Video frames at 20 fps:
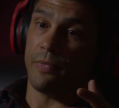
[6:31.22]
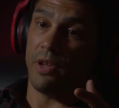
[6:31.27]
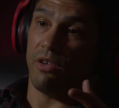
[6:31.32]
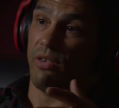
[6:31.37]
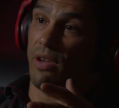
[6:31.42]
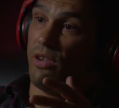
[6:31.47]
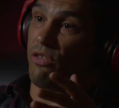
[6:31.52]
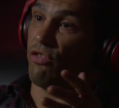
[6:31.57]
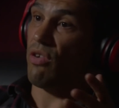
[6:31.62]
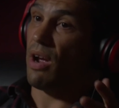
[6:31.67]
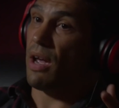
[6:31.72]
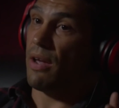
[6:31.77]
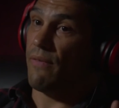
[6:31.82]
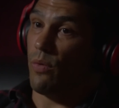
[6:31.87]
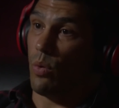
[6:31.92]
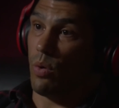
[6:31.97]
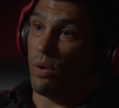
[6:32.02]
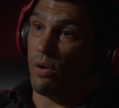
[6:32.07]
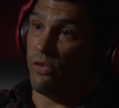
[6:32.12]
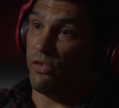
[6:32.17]
say,
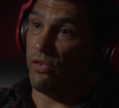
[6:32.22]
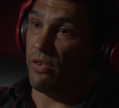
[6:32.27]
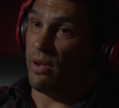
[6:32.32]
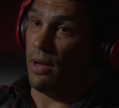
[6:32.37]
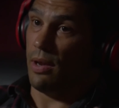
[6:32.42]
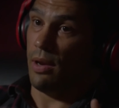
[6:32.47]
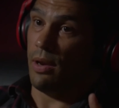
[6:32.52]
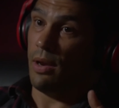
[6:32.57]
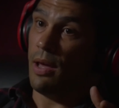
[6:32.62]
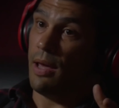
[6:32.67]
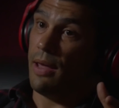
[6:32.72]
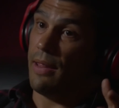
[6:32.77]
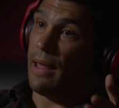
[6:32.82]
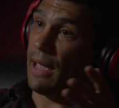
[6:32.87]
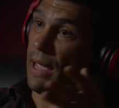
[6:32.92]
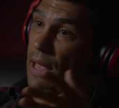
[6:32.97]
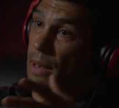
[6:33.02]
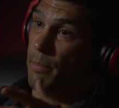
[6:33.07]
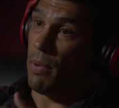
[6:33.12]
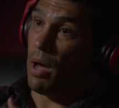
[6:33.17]
Strikeforce and that
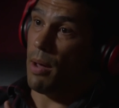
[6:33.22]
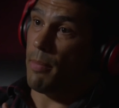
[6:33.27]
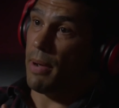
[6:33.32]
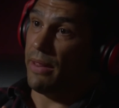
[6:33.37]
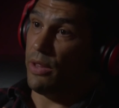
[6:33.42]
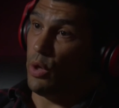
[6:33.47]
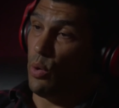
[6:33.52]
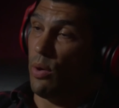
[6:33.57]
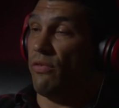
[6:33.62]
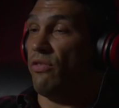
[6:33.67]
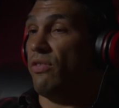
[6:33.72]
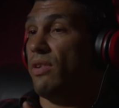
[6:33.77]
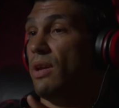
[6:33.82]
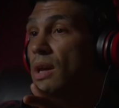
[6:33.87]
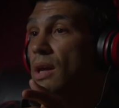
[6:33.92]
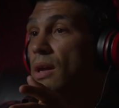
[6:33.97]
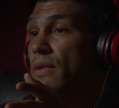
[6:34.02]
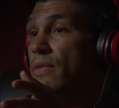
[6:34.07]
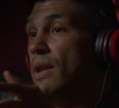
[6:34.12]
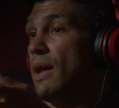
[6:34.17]
getting bought by the
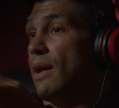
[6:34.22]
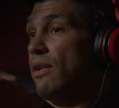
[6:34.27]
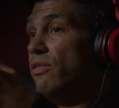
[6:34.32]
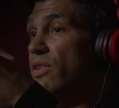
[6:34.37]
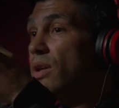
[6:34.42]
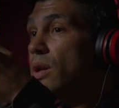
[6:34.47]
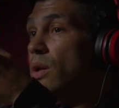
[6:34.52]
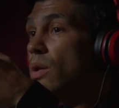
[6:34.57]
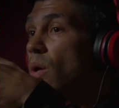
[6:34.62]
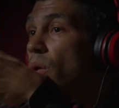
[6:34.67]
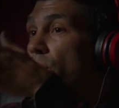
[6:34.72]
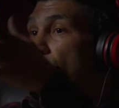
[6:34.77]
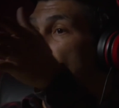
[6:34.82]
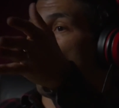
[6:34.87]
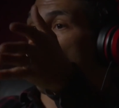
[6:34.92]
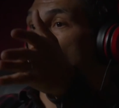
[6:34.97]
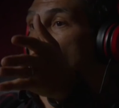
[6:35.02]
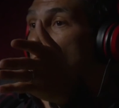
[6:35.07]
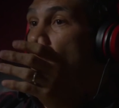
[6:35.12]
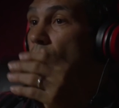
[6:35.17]
UFC, and the next thing you know,
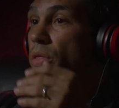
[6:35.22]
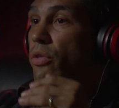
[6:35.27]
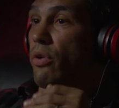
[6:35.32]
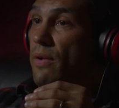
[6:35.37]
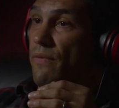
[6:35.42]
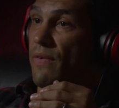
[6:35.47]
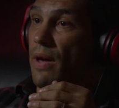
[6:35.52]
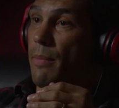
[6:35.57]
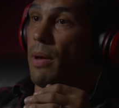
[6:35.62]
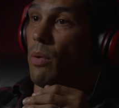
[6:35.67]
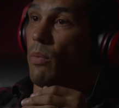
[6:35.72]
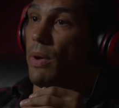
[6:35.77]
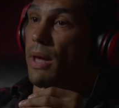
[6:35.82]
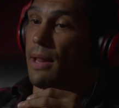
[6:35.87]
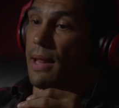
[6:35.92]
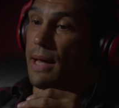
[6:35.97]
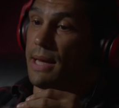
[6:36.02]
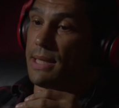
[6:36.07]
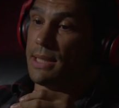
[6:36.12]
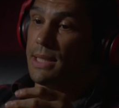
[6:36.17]
there's a 135-pound weight
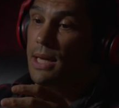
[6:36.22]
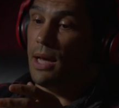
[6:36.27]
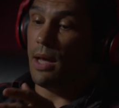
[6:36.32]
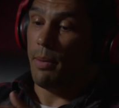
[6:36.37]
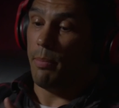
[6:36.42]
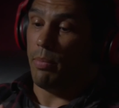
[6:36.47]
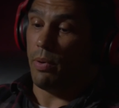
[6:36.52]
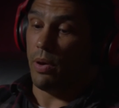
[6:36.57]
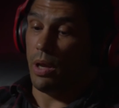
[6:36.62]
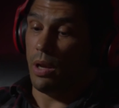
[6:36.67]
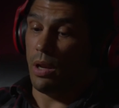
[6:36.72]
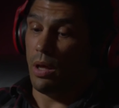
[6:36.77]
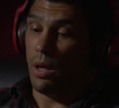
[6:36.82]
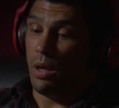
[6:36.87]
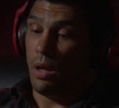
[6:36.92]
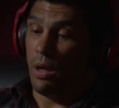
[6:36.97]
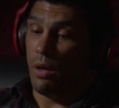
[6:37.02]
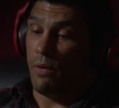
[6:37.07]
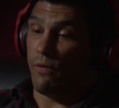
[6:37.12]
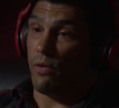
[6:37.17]
class. But
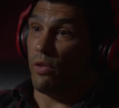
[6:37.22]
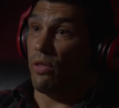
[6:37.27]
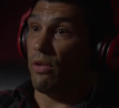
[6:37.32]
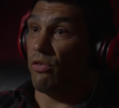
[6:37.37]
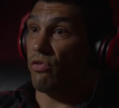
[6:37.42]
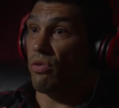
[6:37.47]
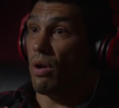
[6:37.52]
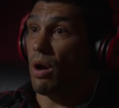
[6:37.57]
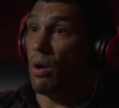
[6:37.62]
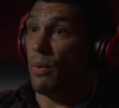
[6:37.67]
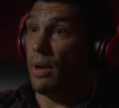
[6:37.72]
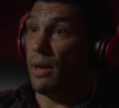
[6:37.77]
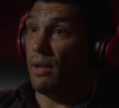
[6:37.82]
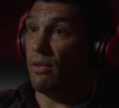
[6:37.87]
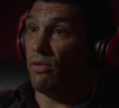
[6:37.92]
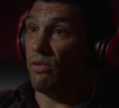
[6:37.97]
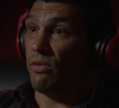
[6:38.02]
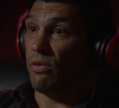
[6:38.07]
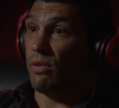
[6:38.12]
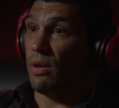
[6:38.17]
for the straw
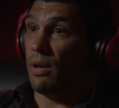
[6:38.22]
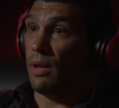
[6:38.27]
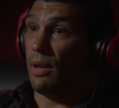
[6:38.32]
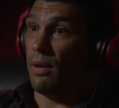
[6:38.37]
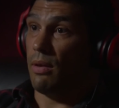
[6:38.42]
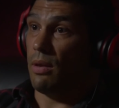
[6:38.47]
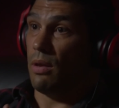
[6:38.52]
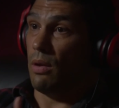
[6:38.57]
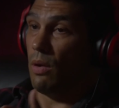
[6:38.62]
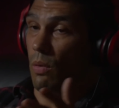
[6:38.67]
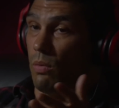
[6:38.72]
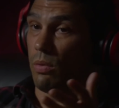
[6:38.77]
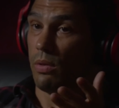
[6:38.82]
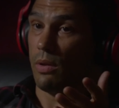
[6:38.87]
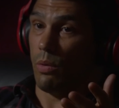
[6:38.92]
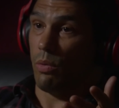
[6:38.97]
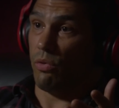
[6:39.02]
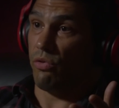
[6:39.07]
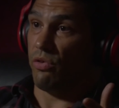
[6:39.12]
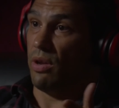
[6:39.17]
weights,
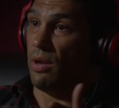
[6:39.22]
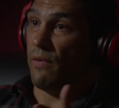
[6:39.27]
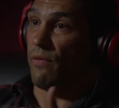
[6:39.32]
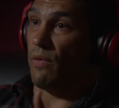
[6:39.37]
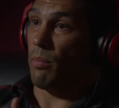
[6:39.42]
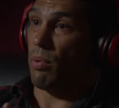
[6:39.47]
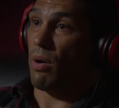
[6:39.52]
there was a different